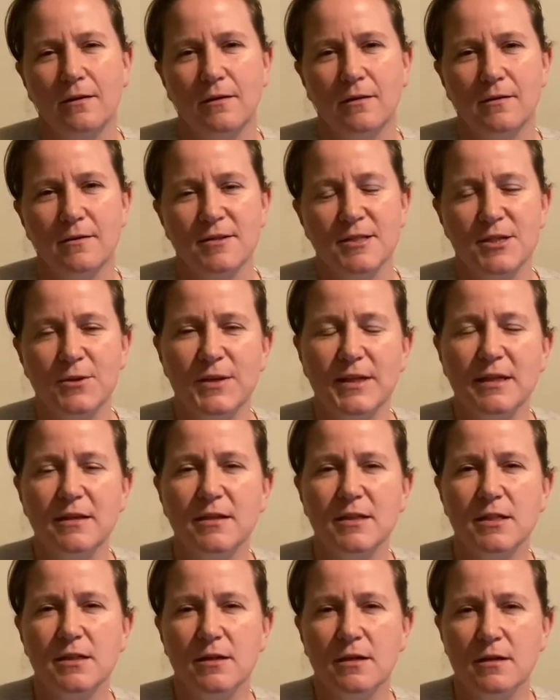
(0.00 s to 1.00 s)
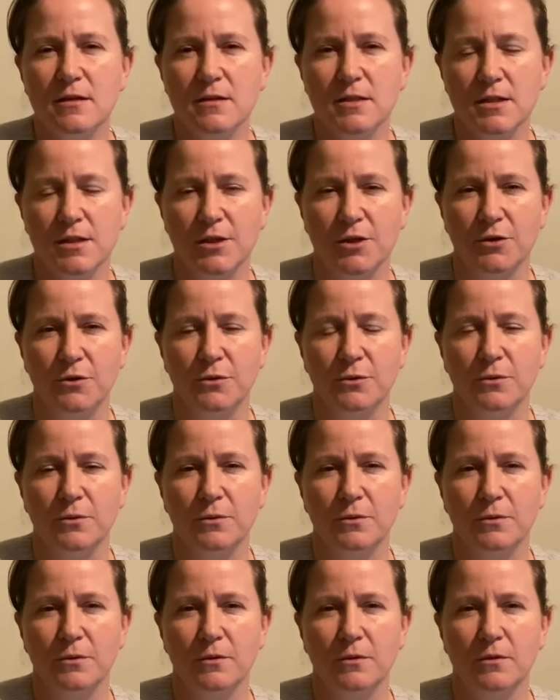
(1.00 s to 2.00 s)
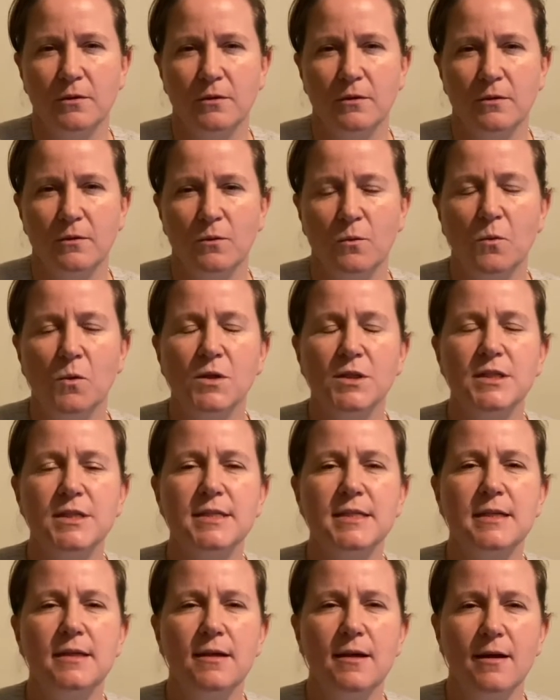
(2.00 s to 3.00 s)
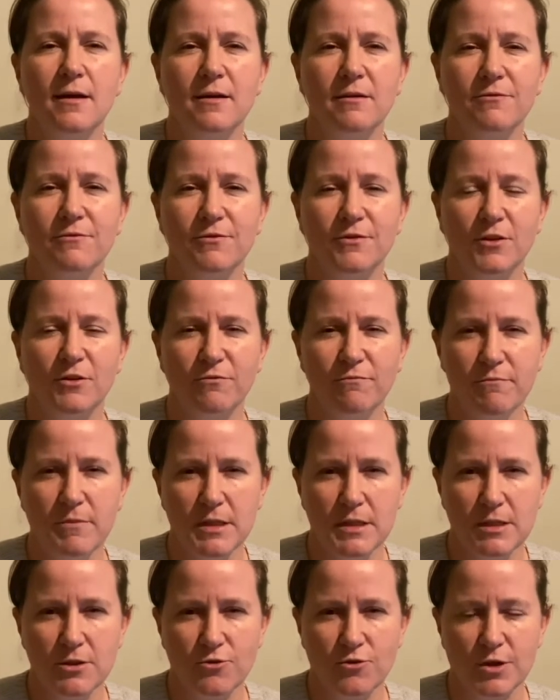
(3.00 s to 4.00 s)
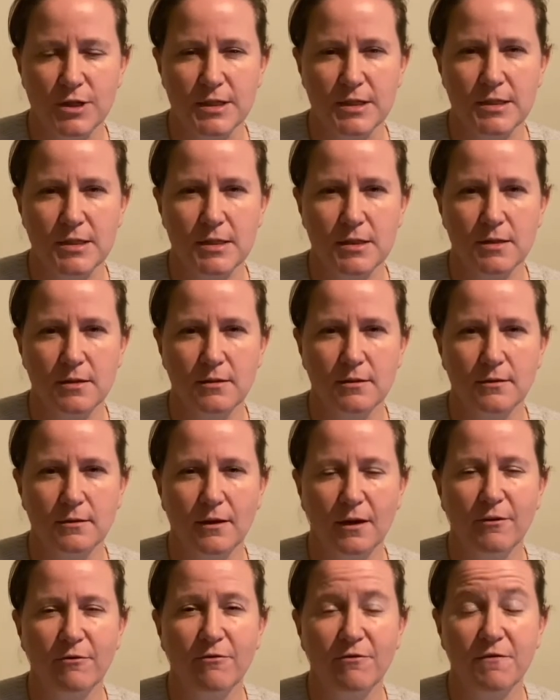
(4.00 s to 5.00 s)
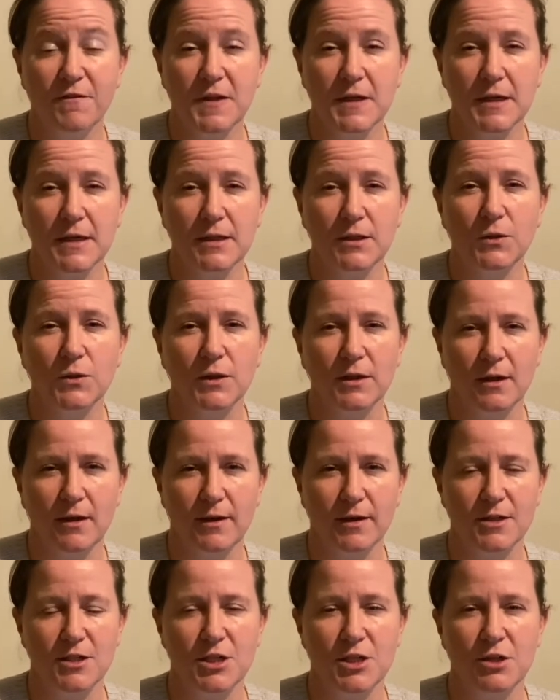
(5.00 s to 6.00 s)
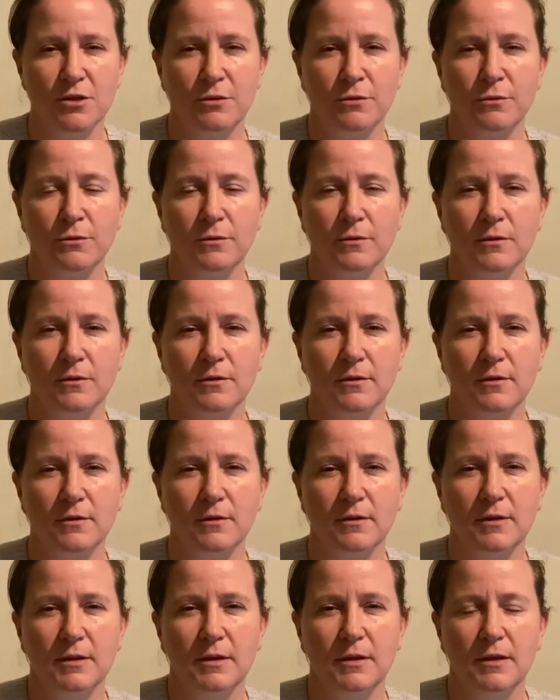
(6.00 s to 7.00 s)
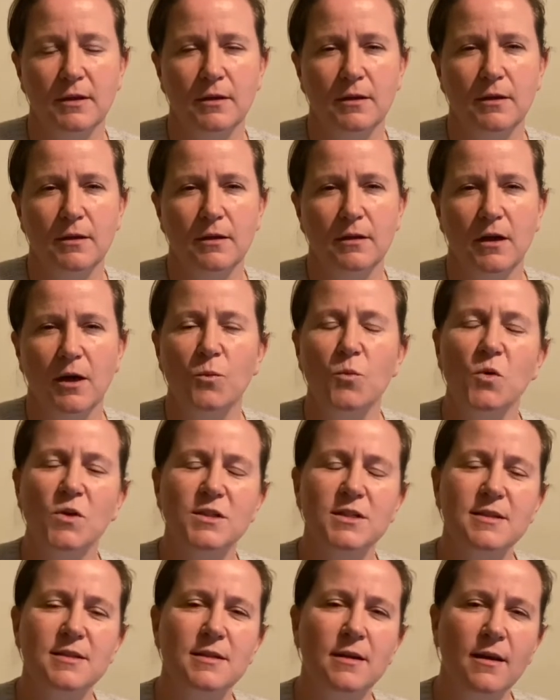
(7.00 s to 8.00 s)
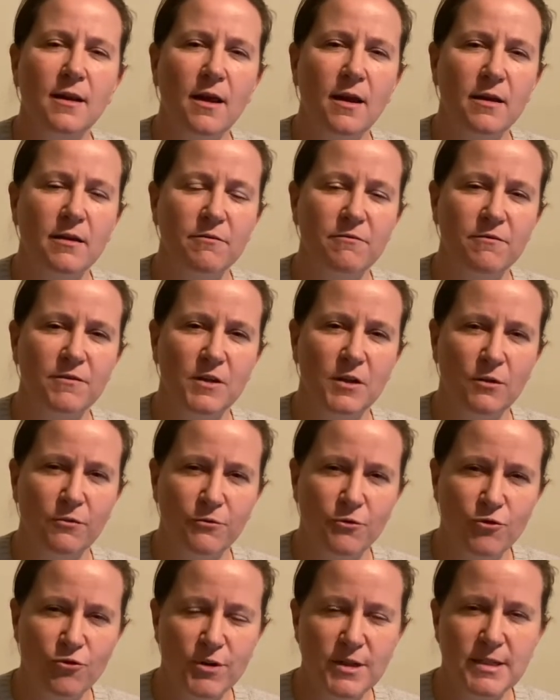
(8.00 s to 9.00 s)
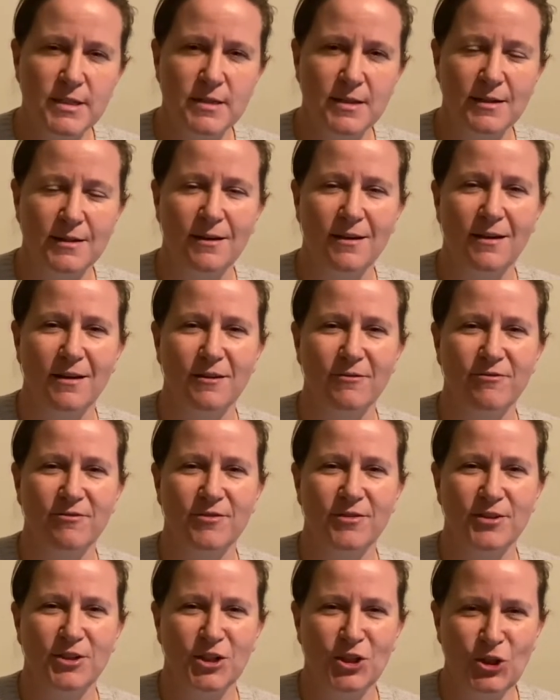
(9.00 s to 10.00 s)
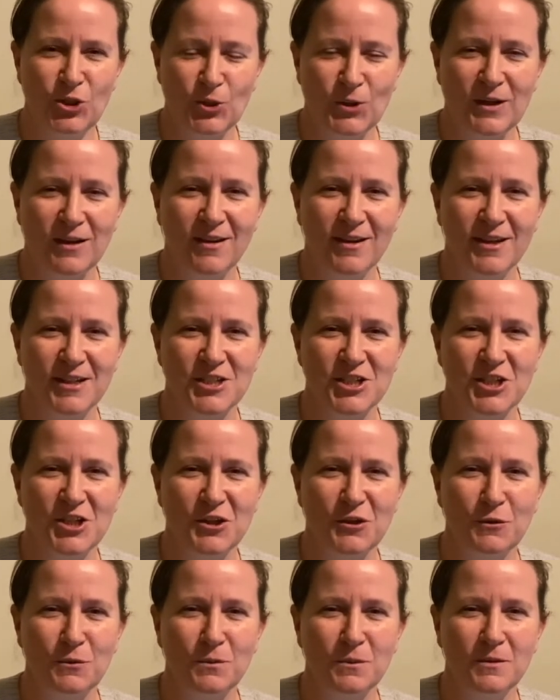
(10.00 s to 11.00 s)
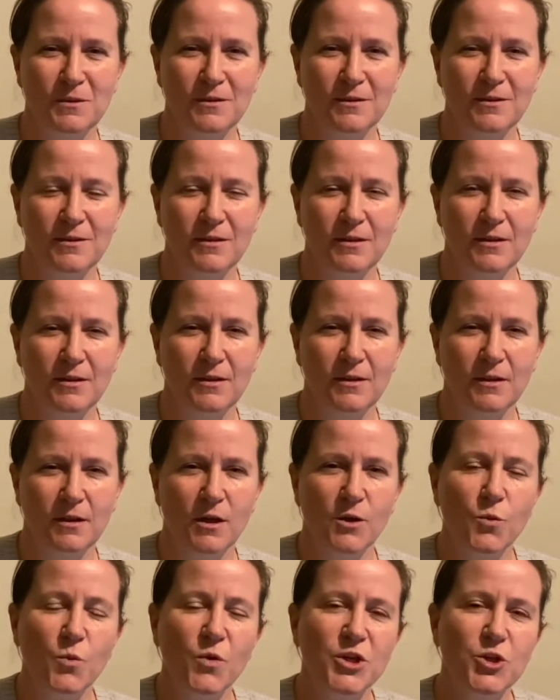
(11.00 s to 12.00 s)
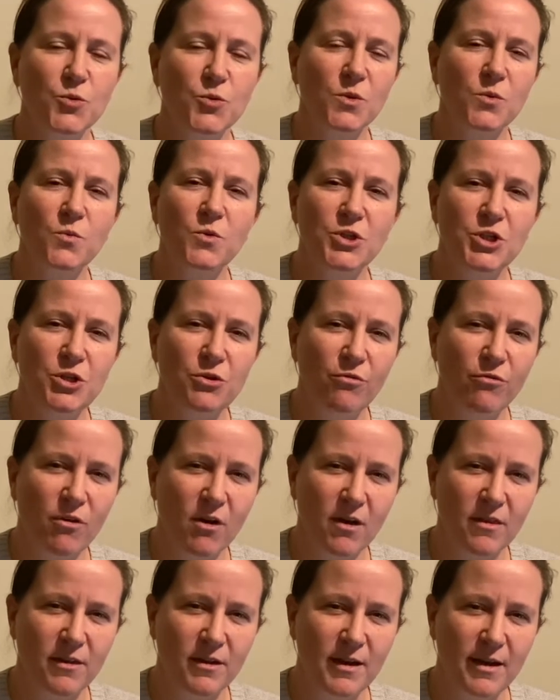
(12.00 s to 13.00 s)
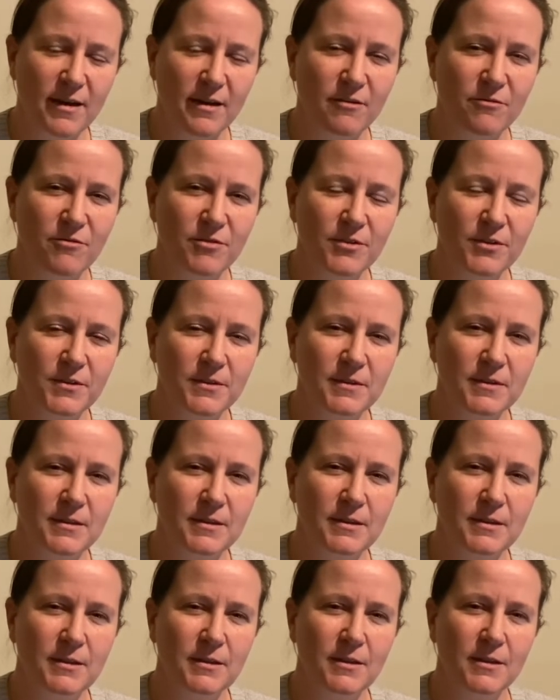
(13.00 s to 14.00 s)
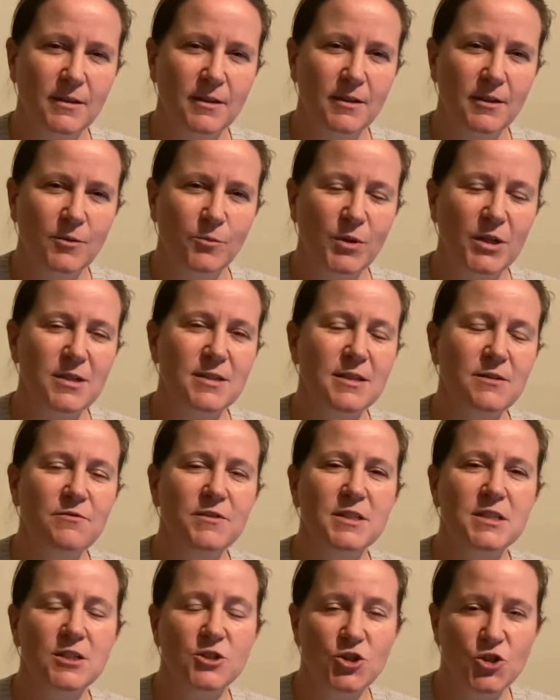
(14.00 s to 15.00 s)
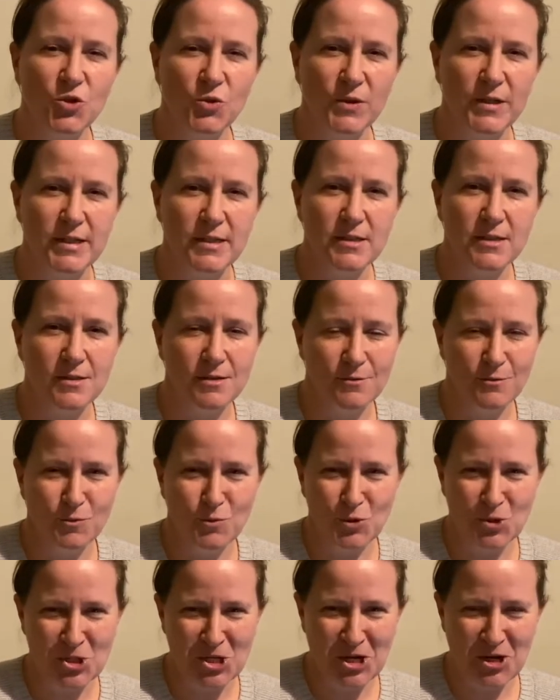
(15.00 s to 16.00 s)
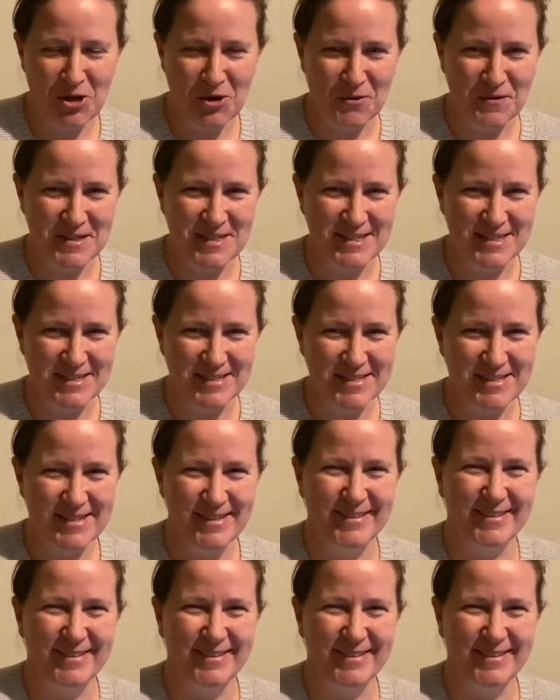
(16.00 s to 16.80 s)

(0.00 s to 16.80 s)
So I'd like to ask you, what does a life of mistrust and fear look like to you? And what does a life of trusting life look like to you? And which would you rather live? Because if it's a choice, which I know it is,